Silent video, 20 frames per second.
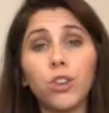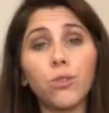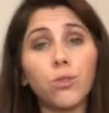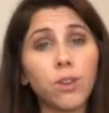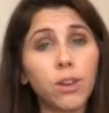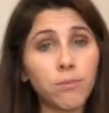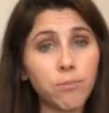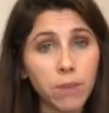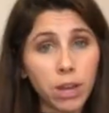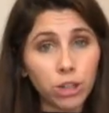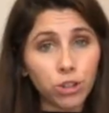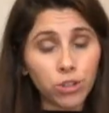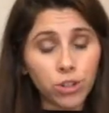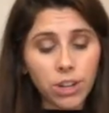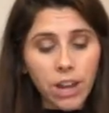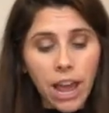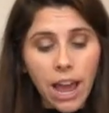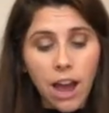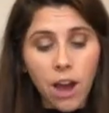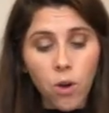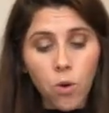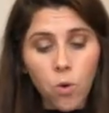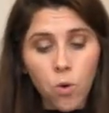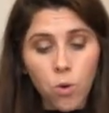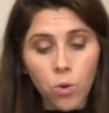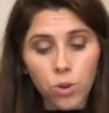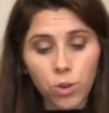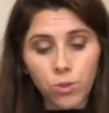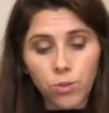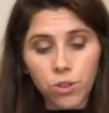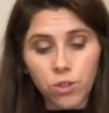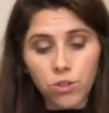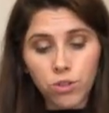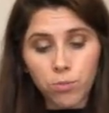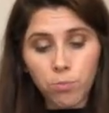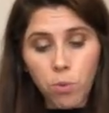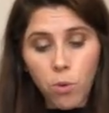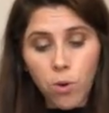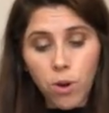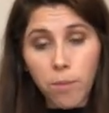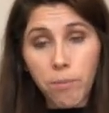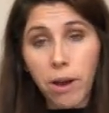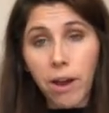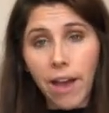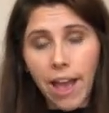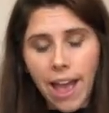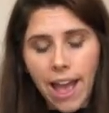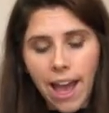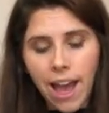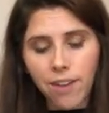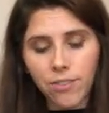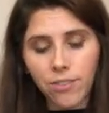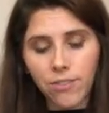can measure it out or you can just pour about half of